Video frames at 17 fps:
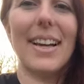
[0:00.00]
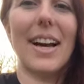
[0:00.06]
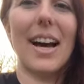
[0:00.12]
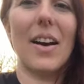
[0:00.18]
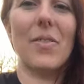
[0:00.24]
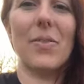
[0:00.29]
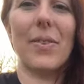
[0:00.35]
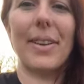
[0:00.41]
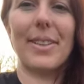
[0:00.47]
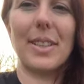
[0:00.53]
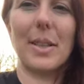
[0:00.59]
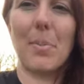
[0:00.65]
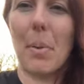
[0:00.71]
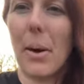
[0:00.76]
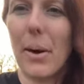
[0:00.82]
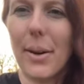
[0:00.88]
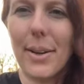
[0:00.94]
I'm finding
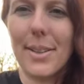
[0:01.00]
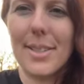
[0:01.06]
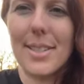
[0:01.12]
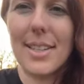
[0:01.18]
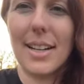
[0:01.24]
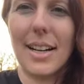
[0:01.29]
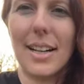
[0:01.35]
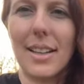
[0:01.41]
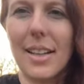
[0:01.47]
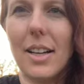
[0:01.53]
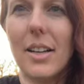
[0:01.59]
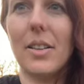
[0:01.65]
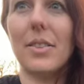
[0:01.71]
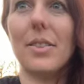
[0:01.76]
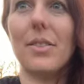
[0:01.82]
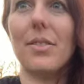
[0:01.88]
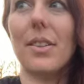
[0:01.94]
parks that I
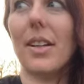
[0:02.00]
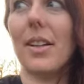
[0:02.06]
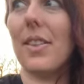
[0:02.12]
love.